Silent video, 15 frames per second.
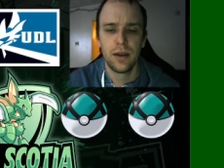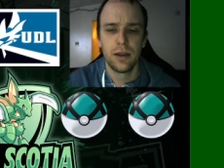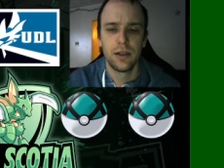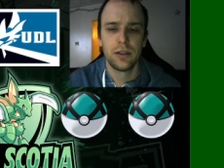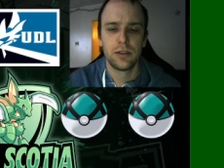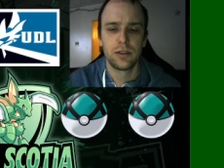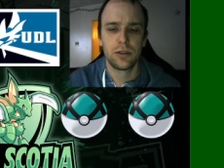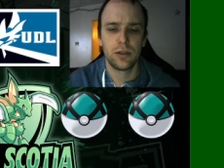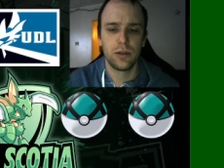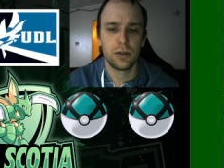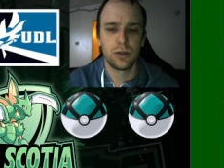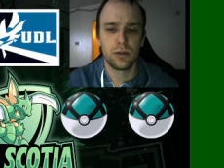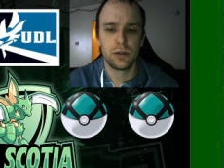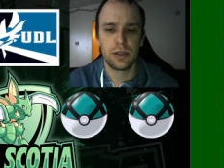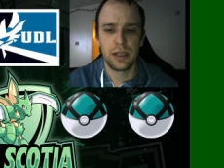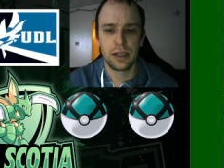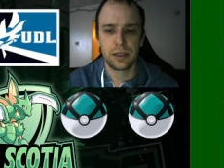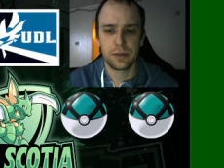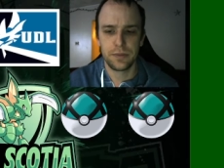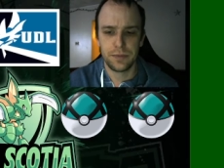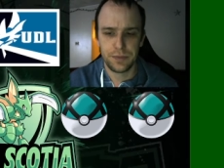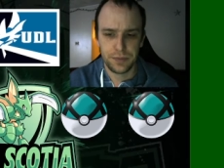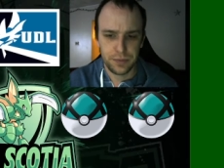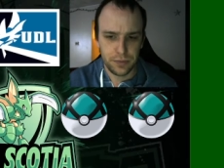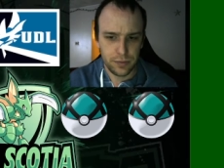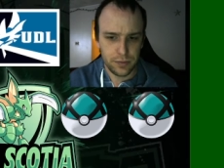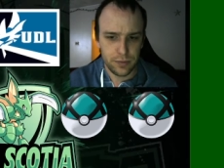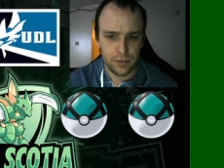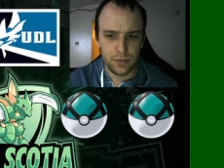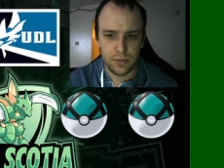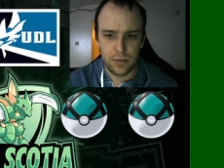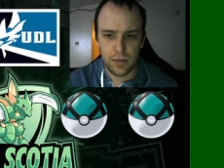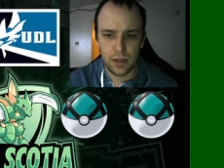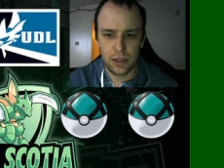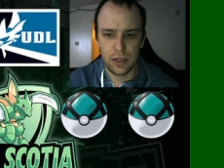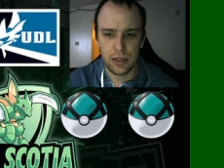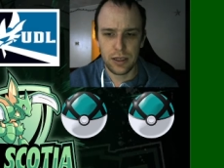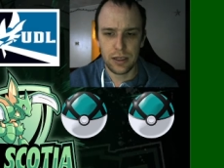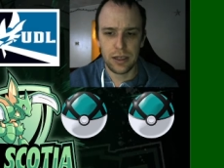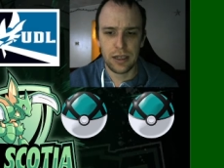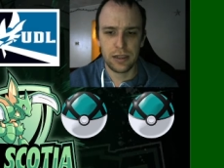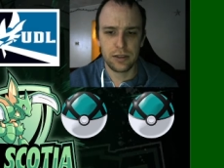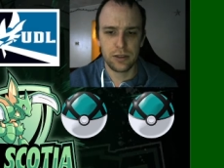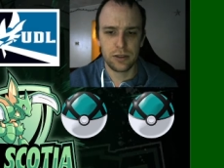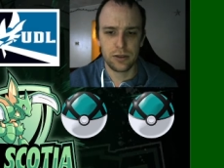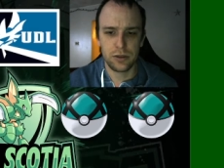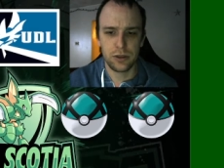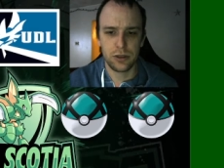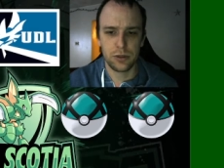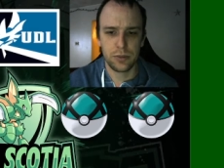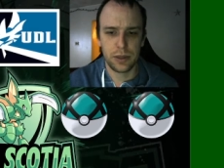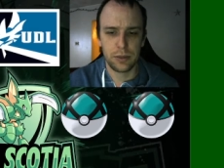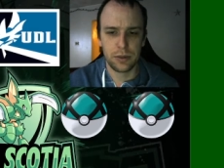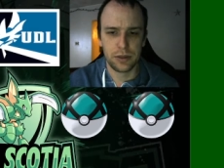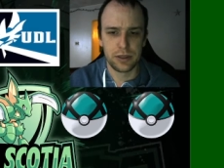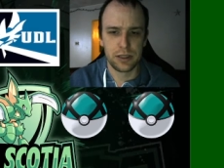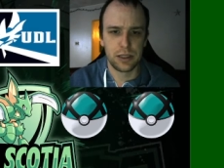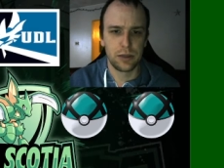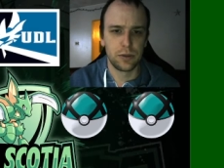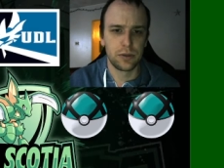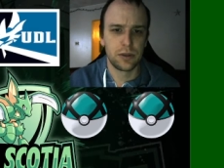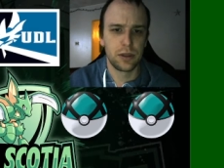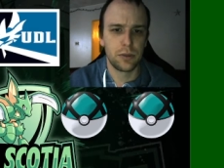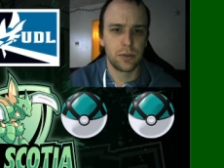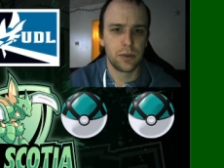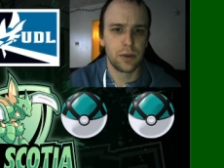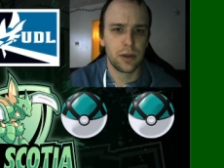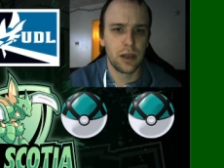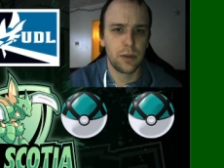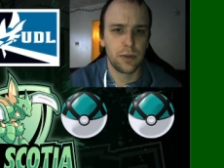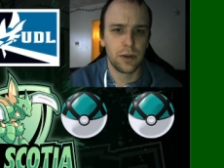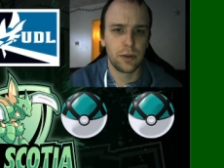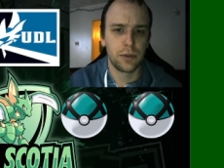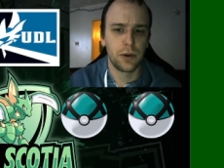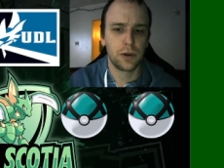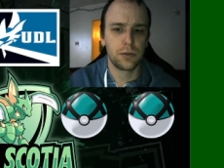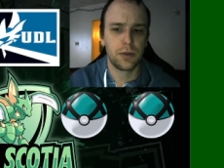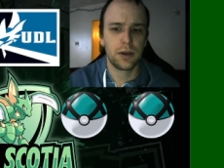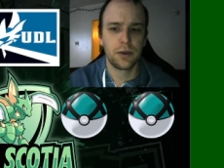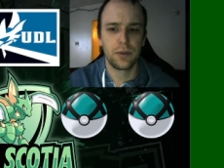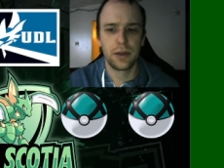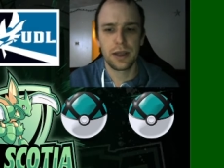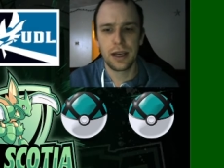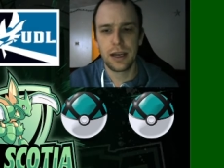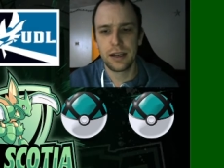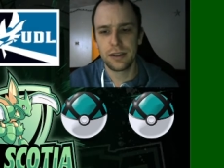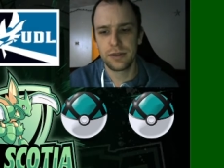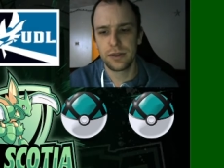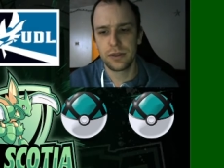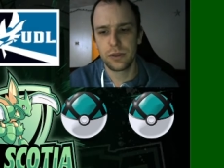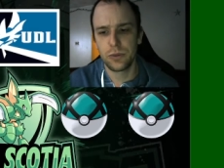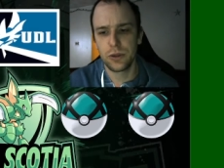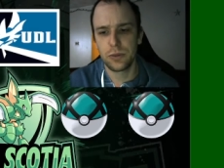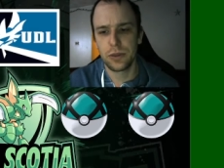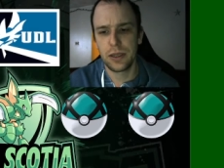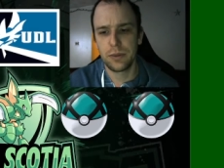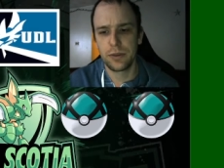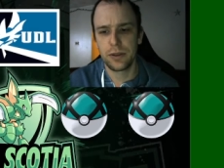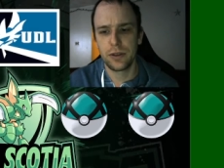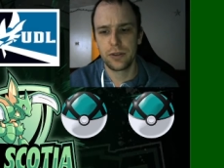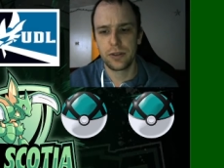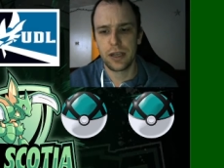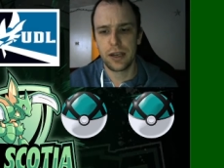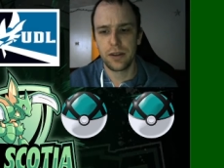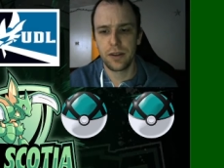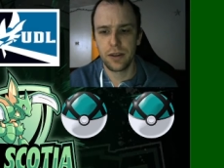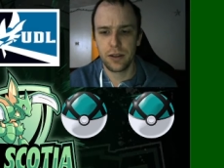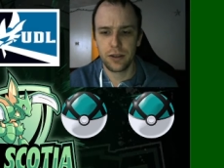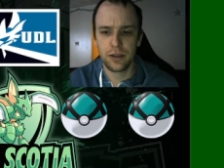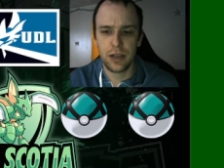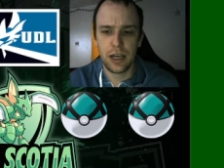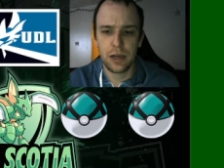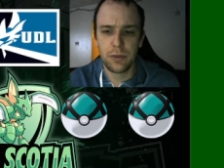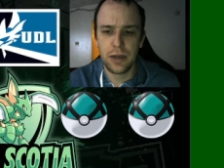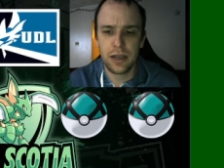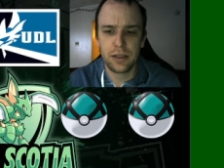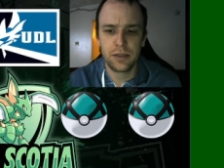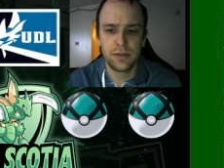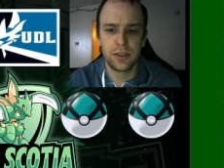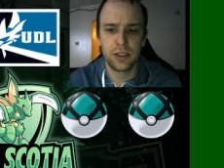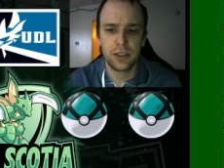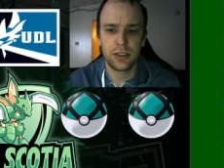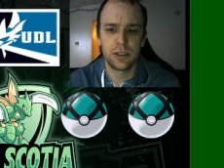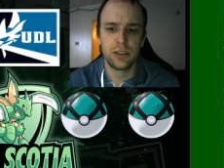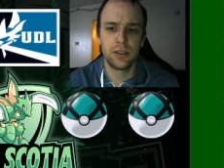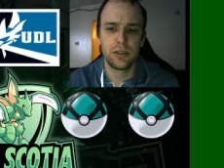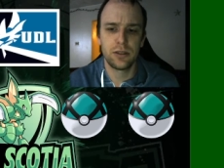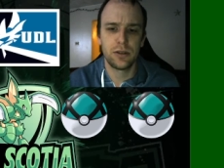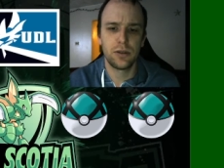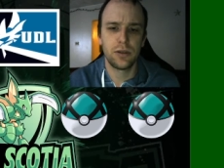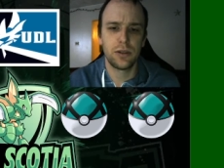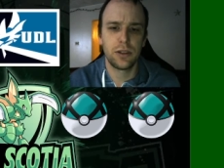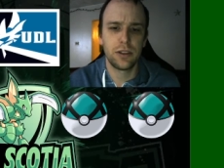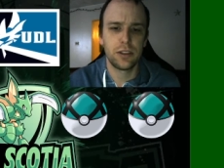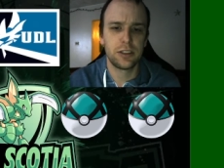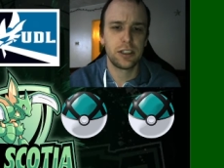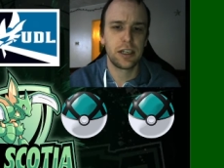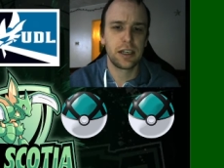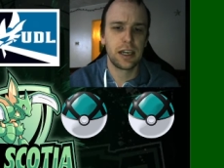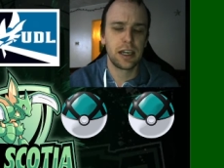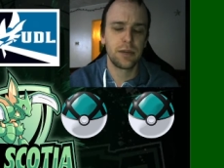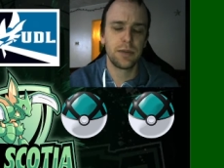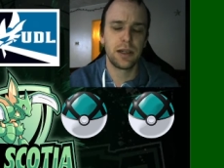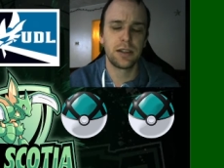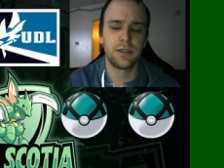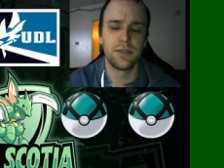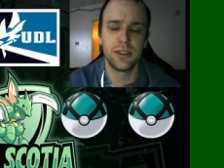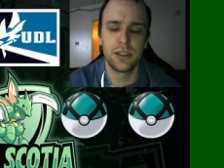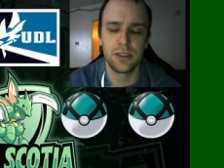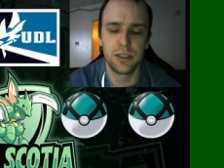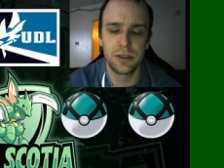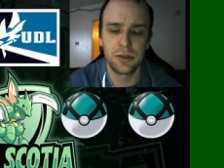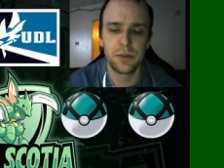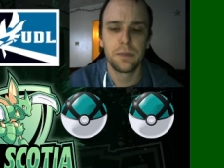So like as you'll be able to see with couple of the Pokemon we have, we'll be able to use either the Dynamax version or the Gigantamax version.